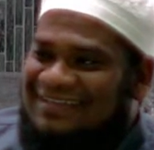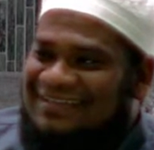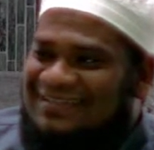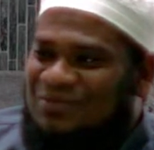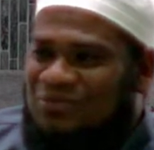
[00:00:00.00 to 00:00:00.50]

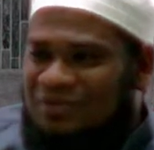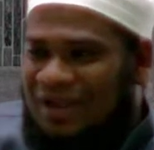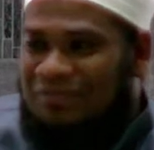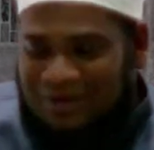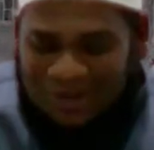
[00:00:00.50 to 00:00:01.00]
is,
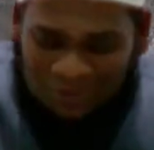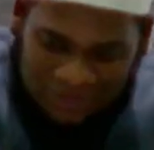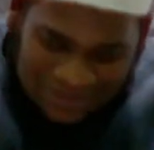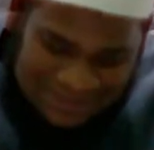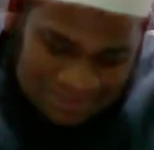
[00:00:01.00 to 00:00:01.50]

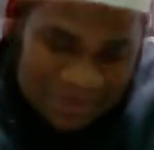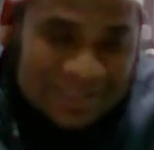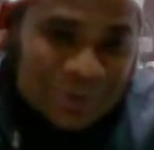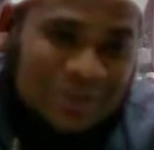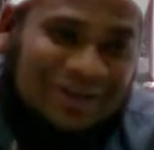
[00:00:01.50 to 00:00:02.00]
alhamdulillah, we as
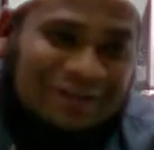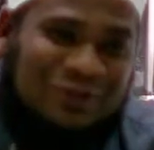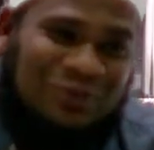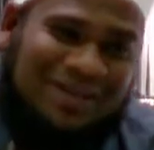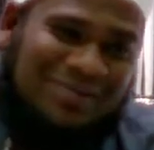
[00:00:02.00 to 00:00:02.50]
males, we
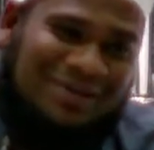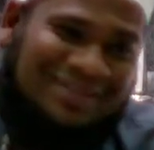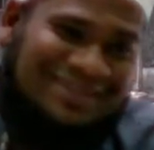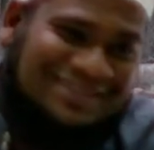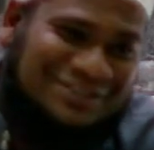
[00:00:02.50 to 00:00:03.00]
don't have to
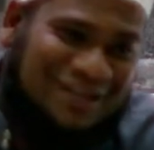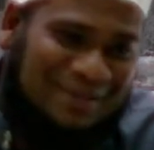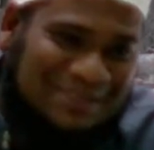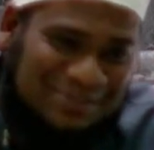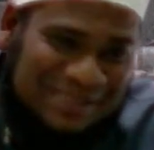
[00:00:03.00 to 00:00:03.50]
worry about this,
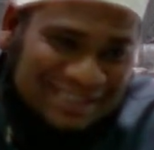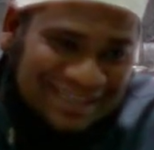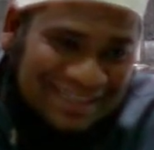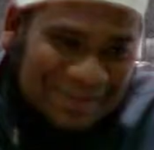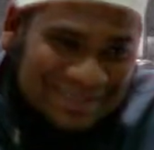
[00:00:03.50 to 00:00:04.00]
inshallah. I'm just
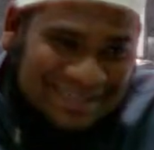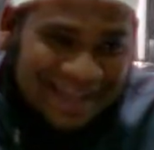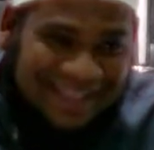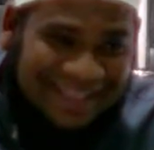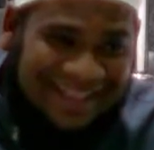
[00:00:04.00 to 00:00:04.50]
mentioning the
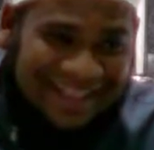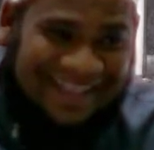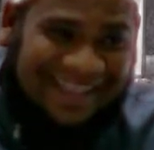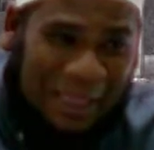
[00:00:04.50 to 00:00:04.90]
masail.